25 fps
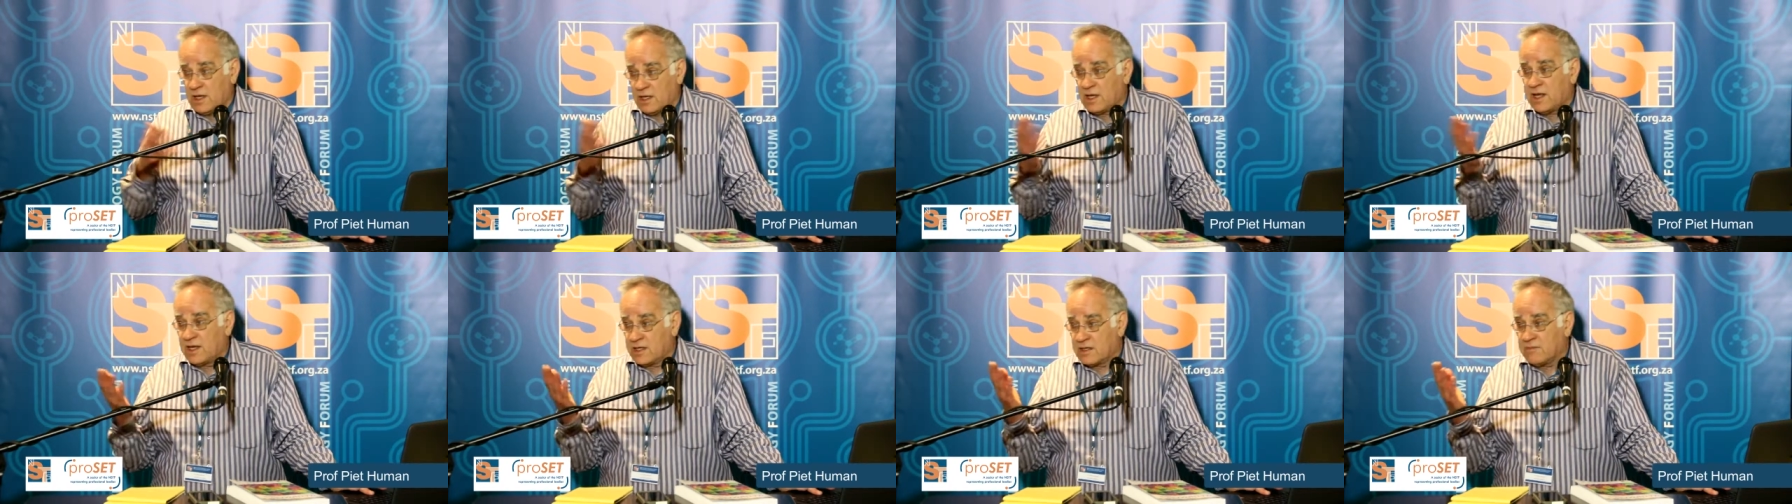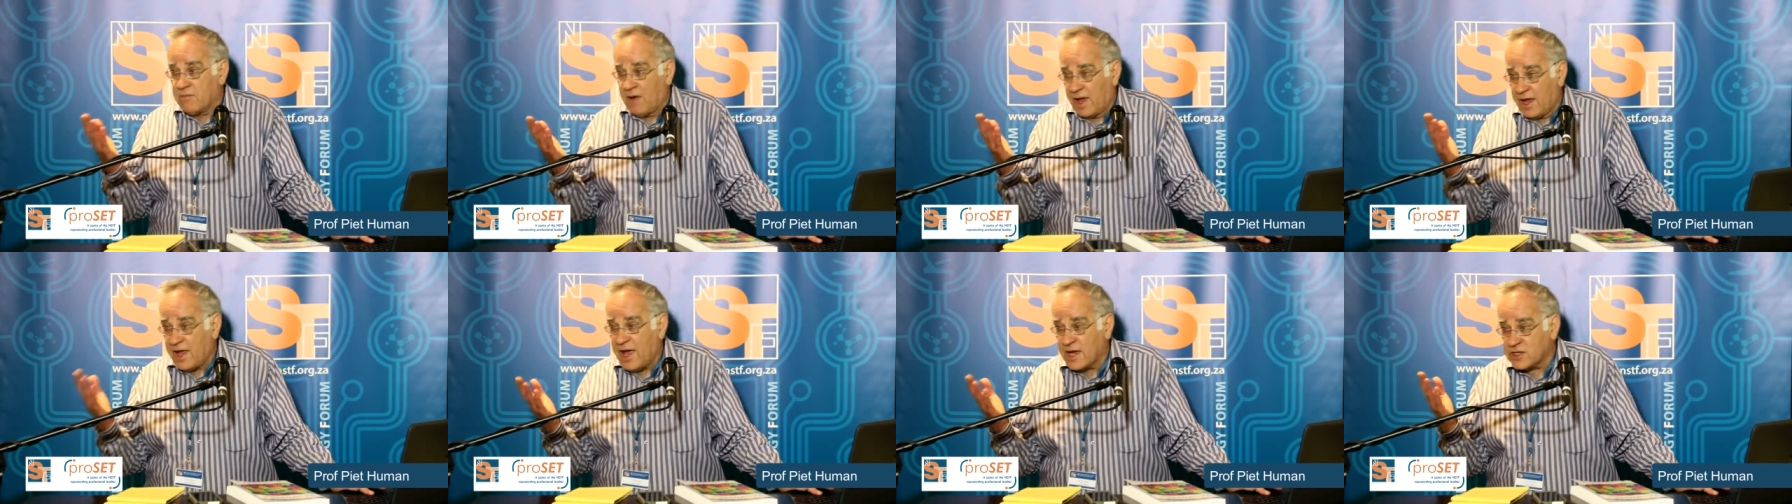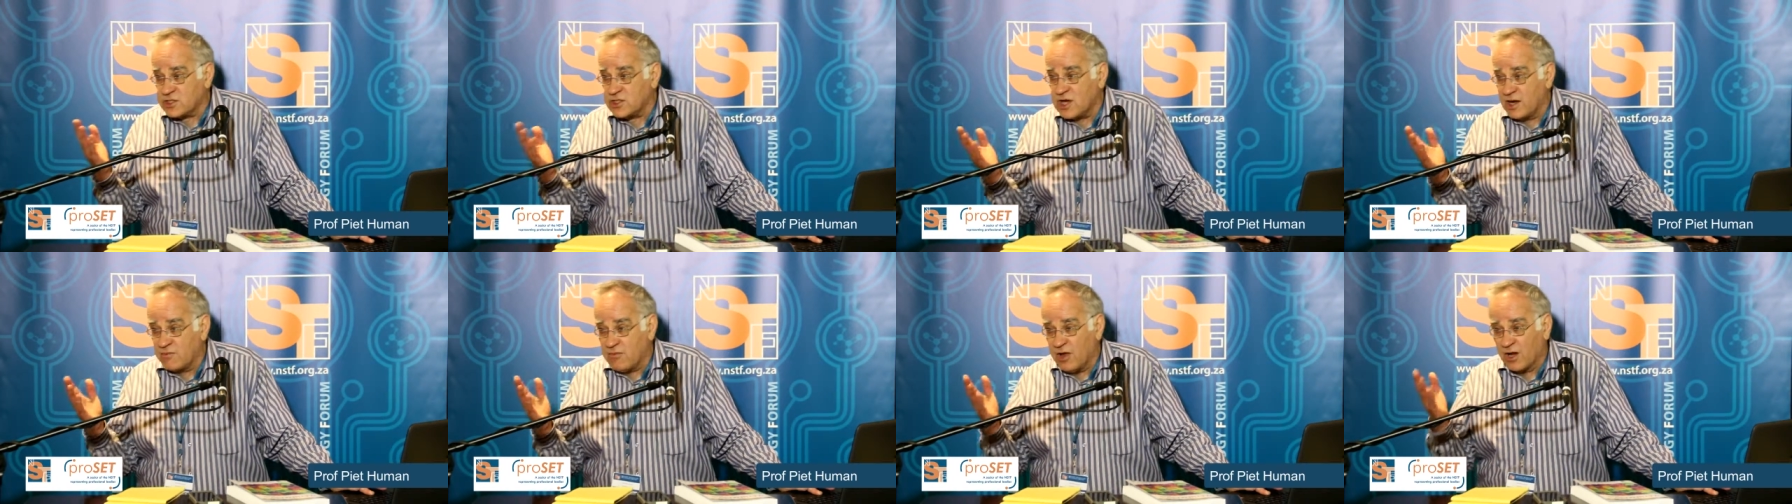it may
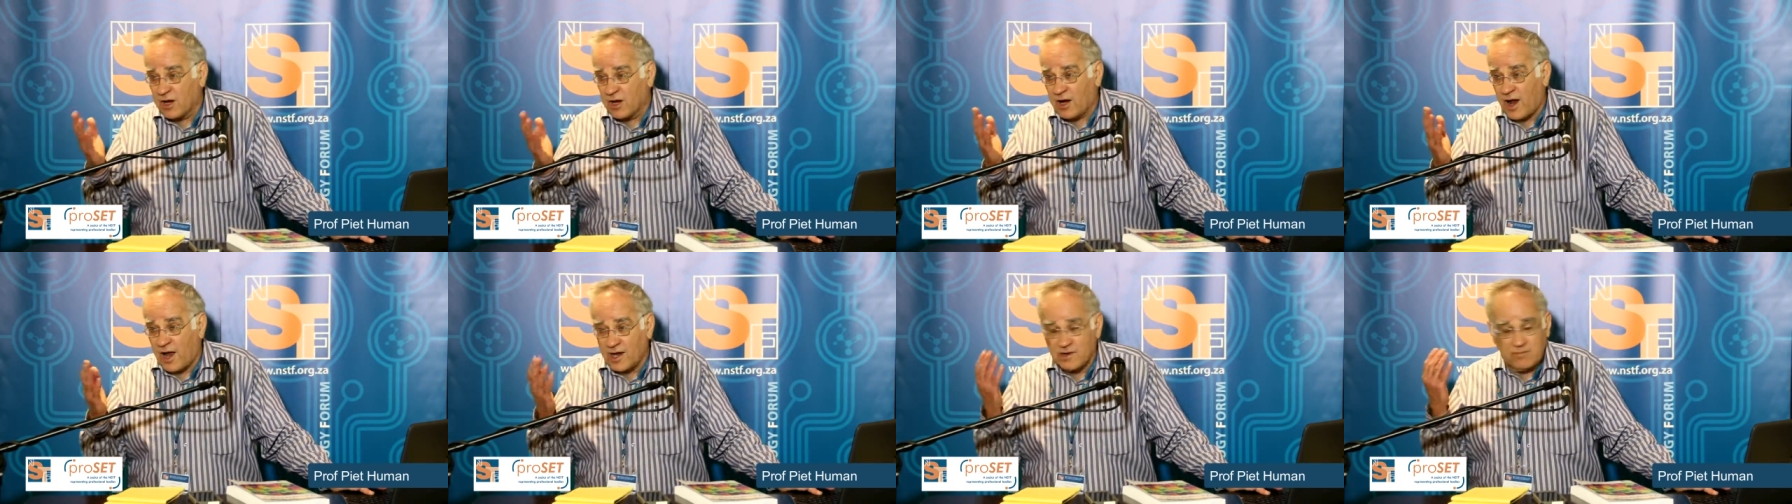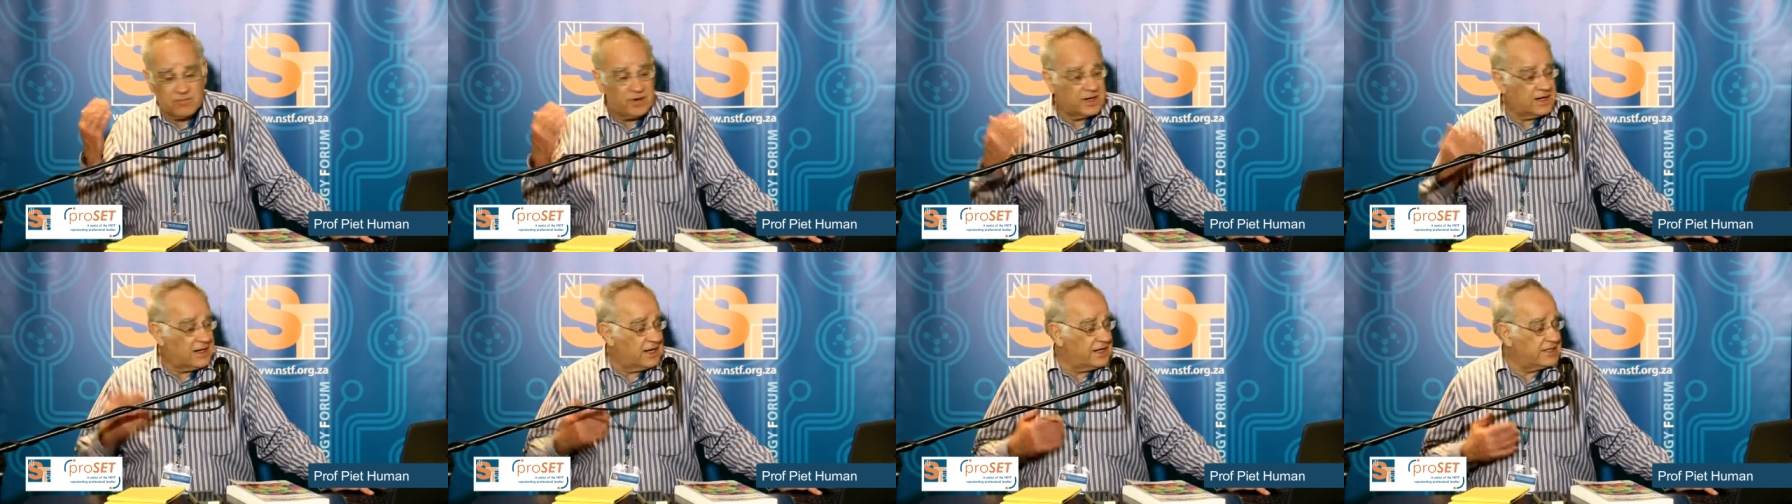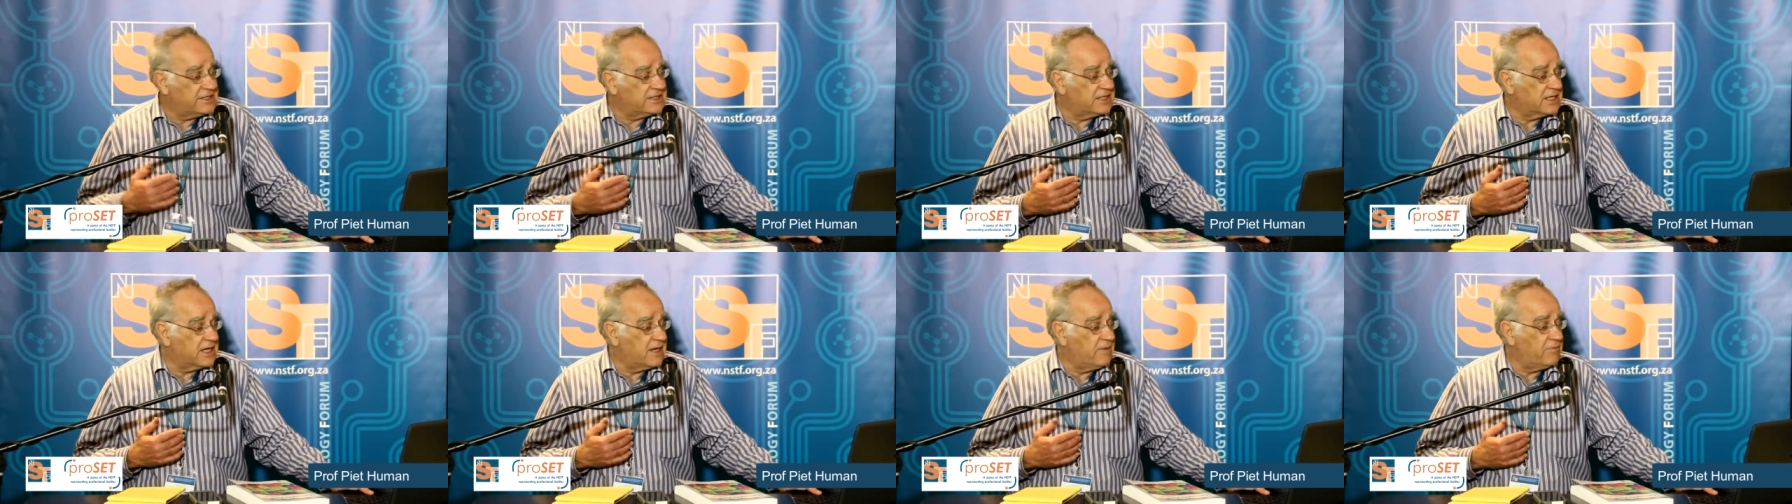actually be right, but
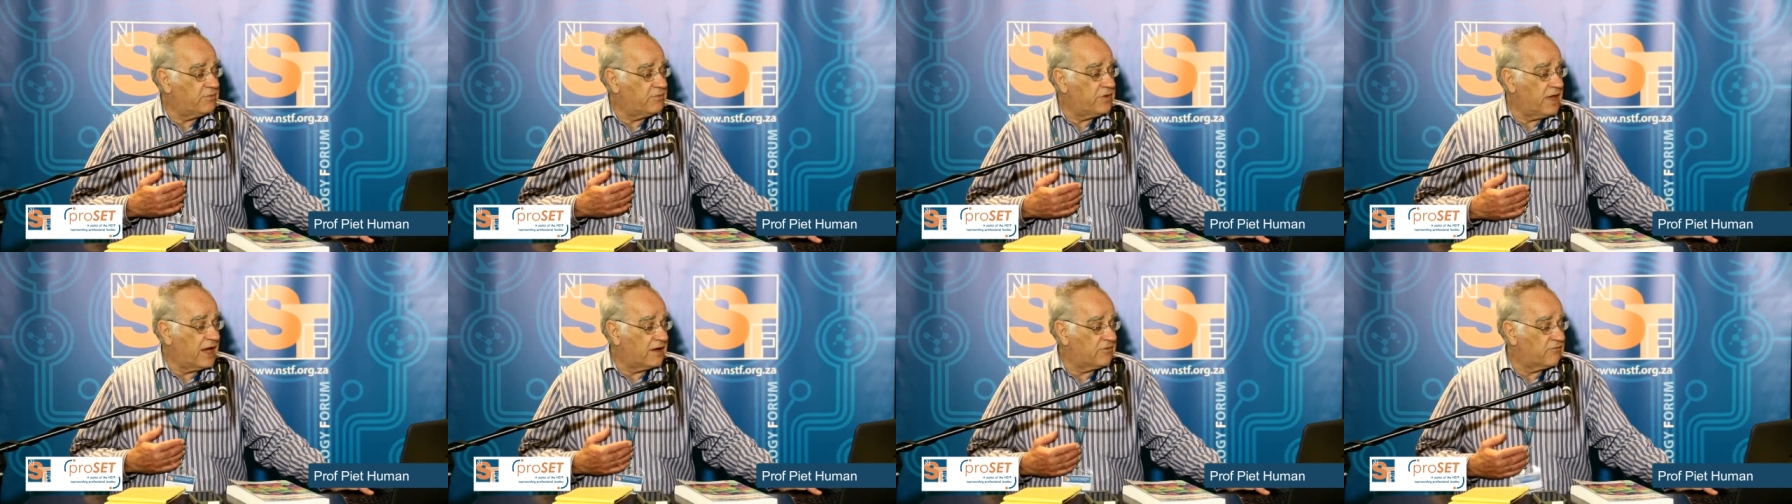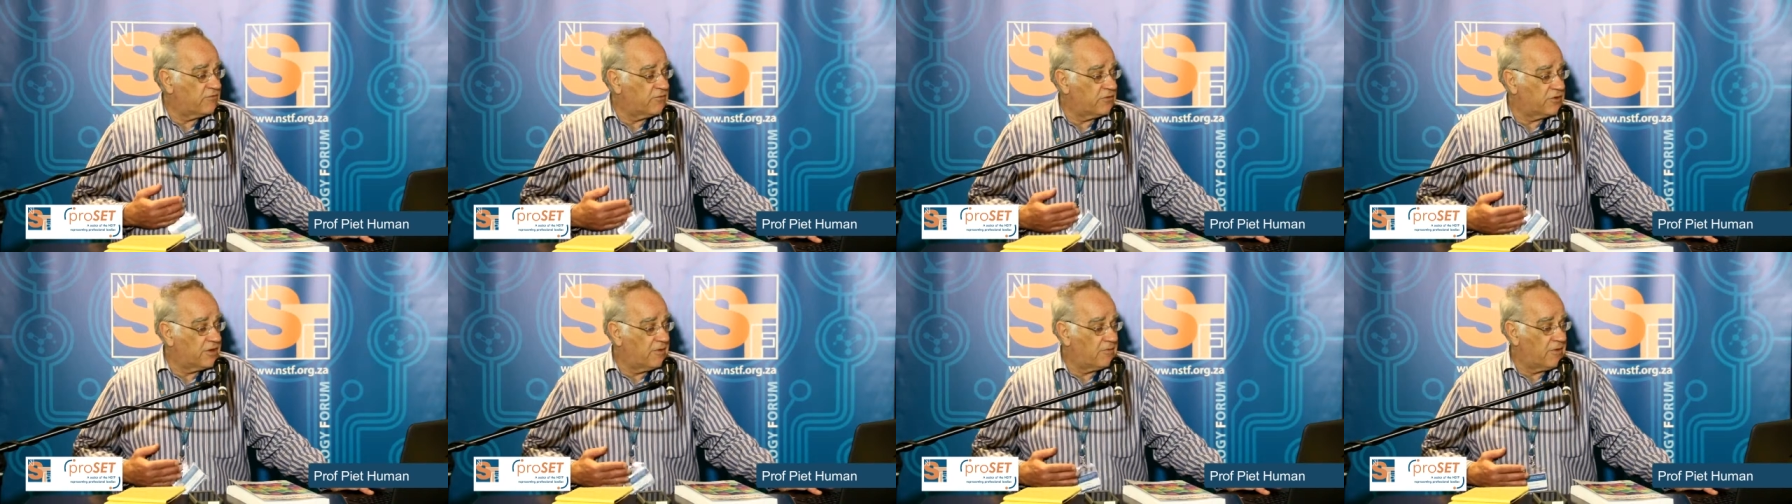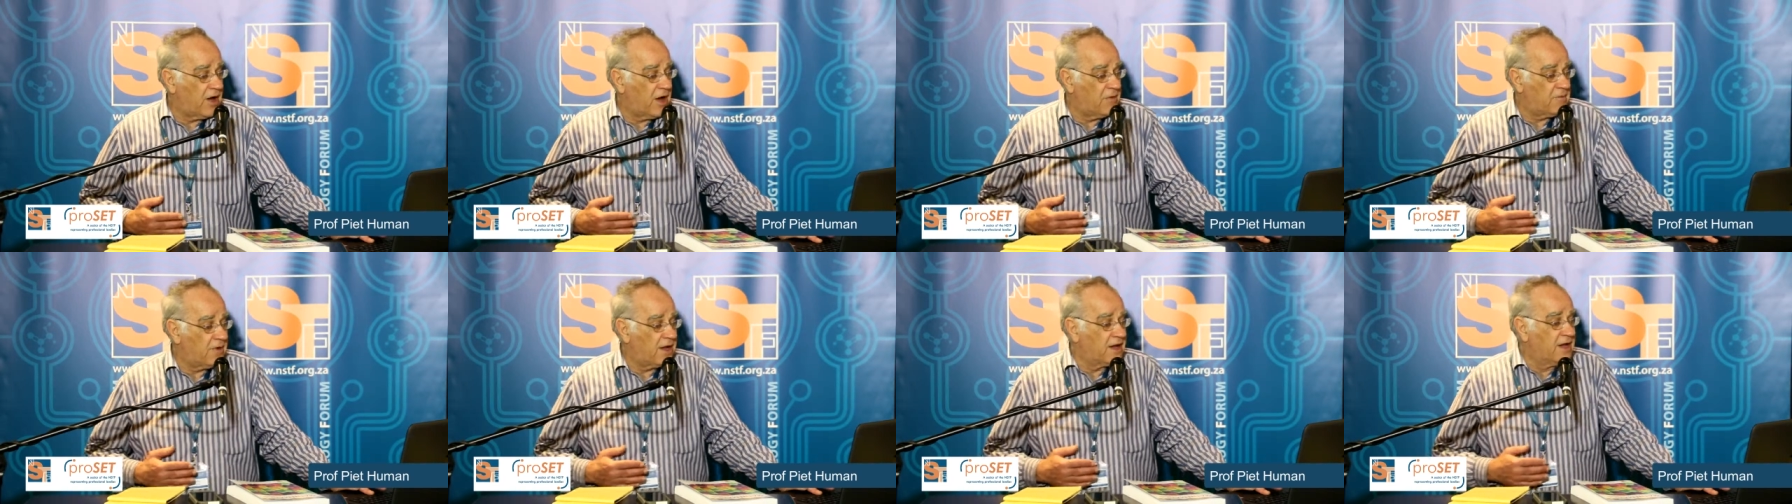let's skip that for the
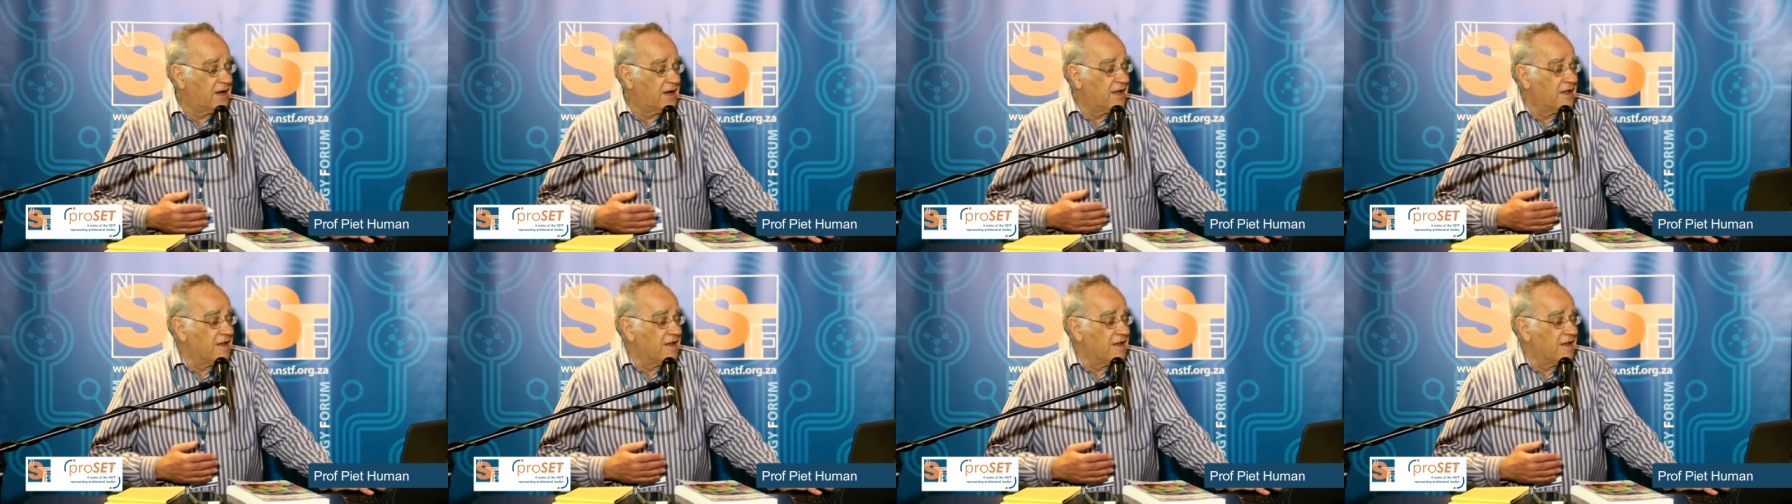moment.